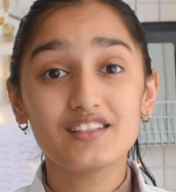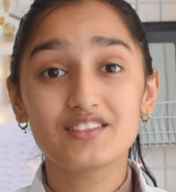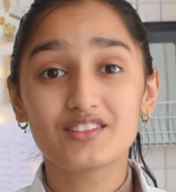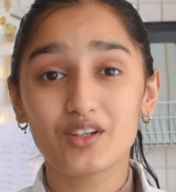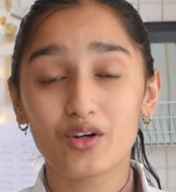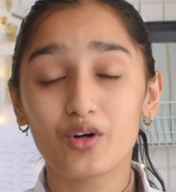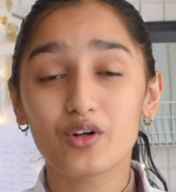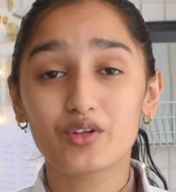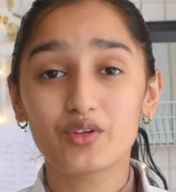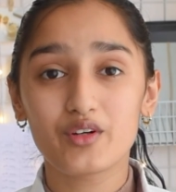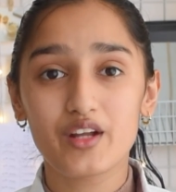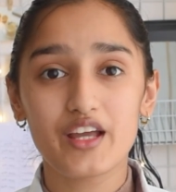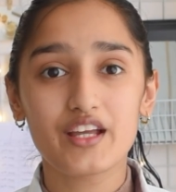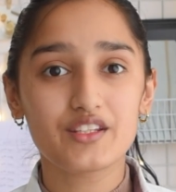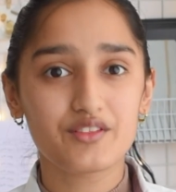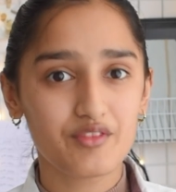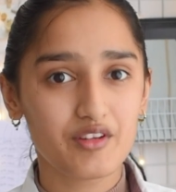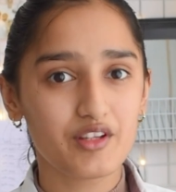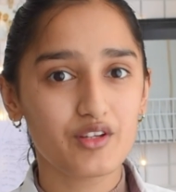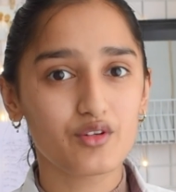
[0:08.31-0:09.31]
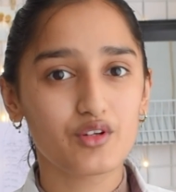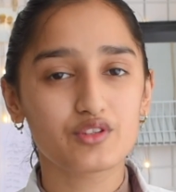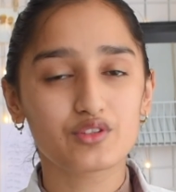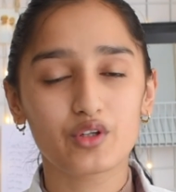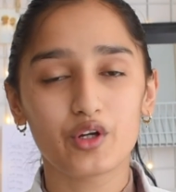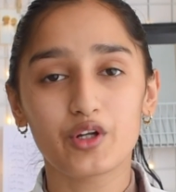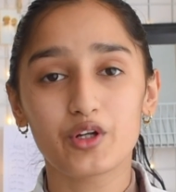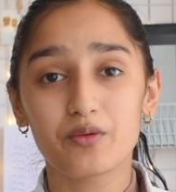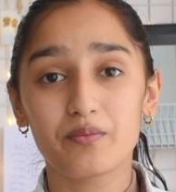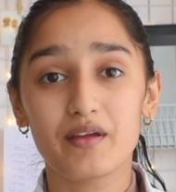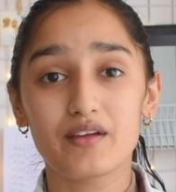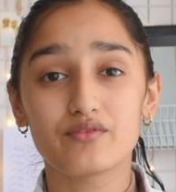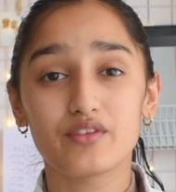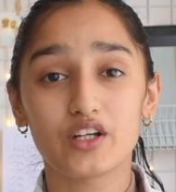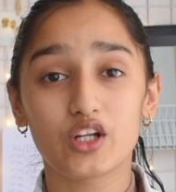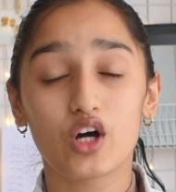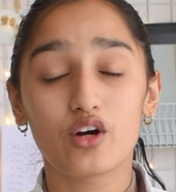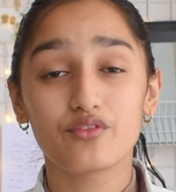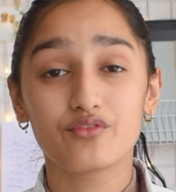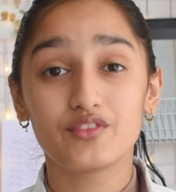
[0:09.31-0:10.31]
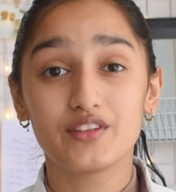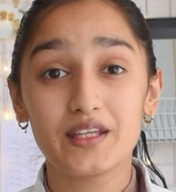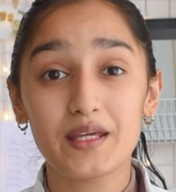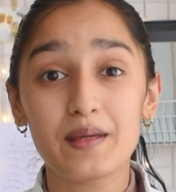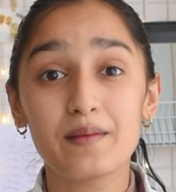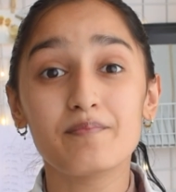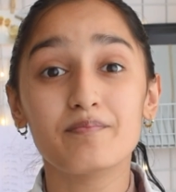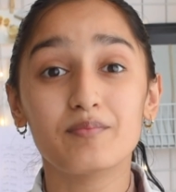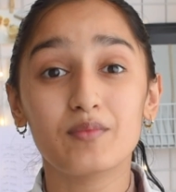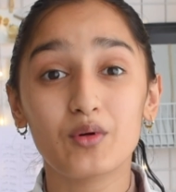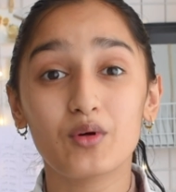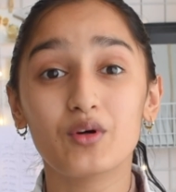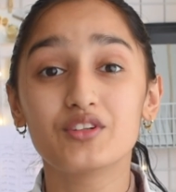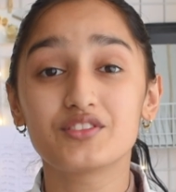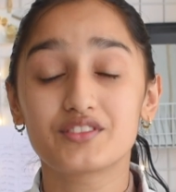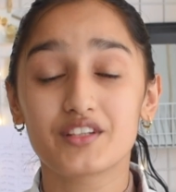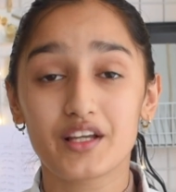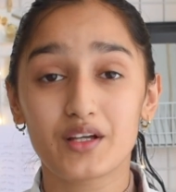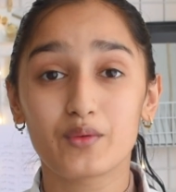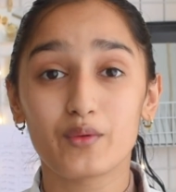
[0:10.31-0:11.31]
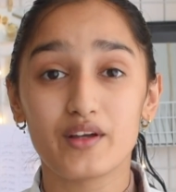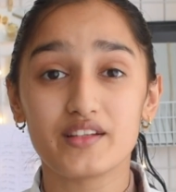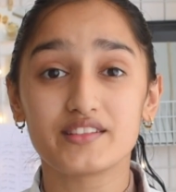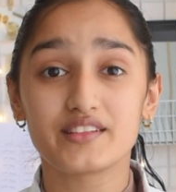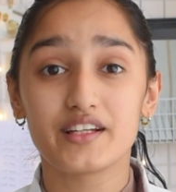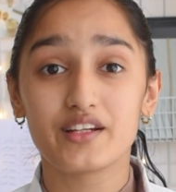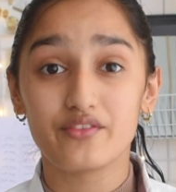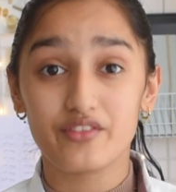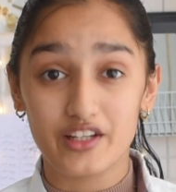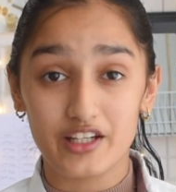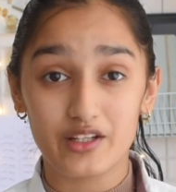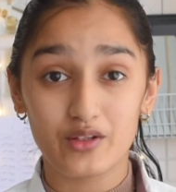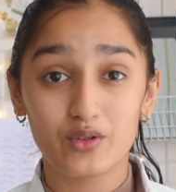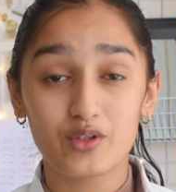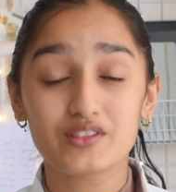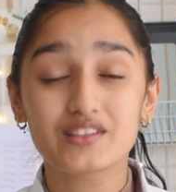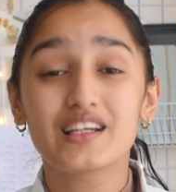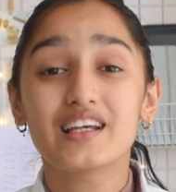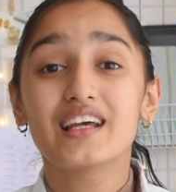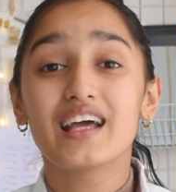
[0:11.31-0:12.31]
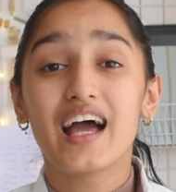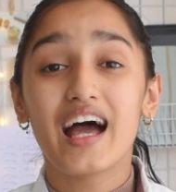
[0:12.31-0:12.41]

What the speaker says: So today's video is going to be one of the most requested videos,